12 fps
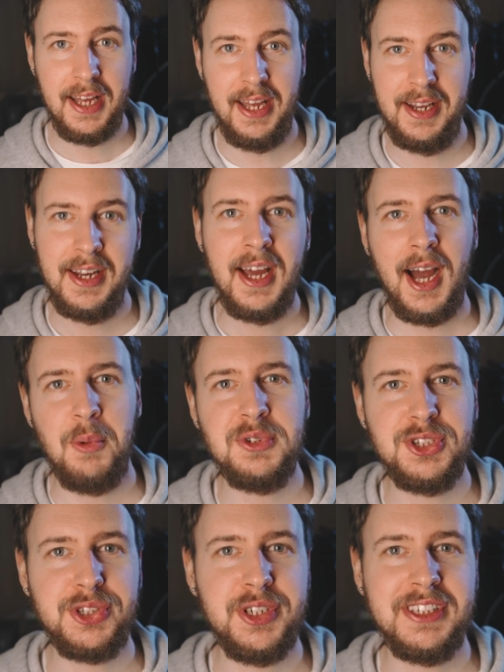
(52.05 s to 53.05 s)
And I want
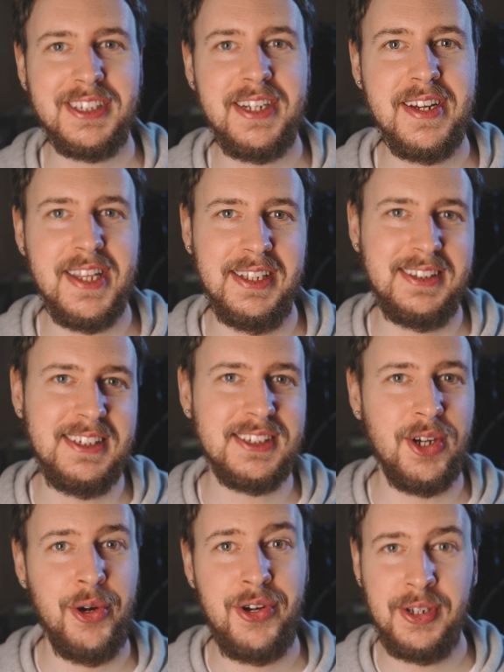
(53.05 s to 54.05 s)
to stress here that these
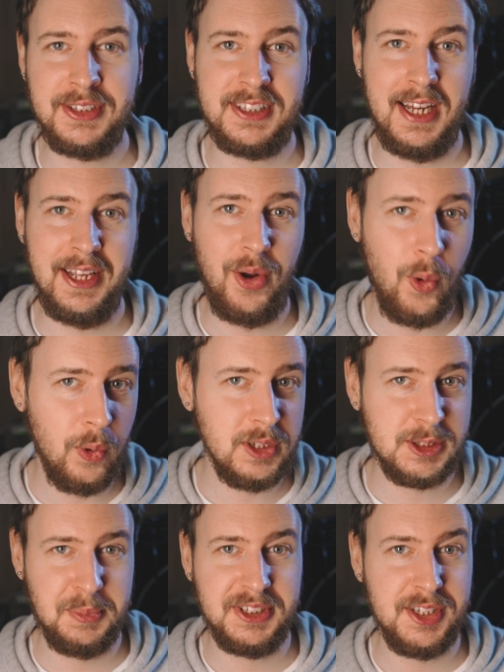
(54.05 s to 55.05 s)
are not at all
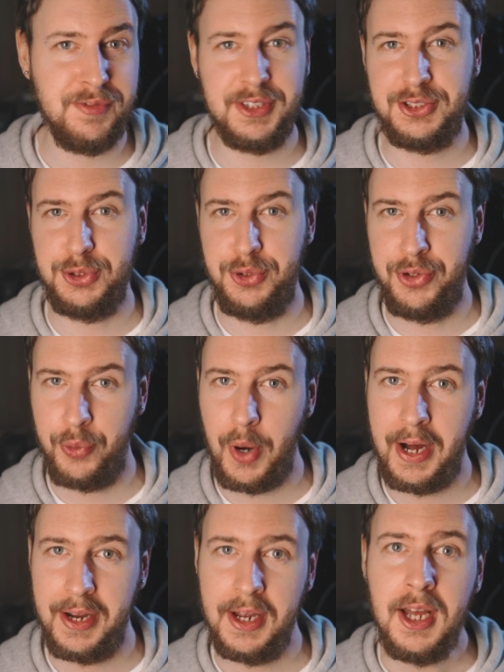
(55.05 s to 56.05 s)
specific to
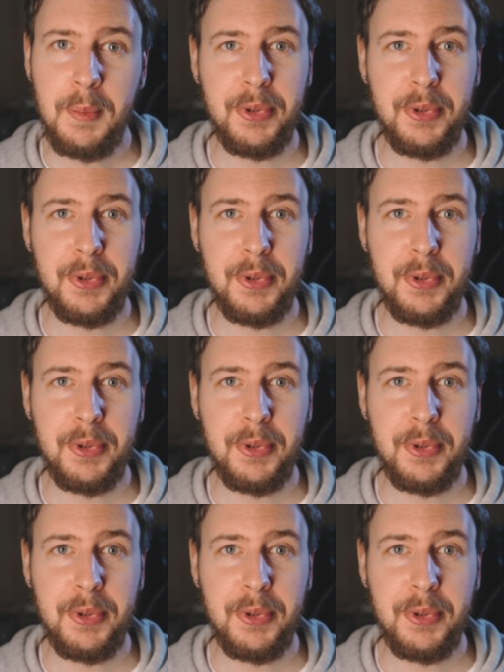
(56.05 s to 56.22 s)
Neurai,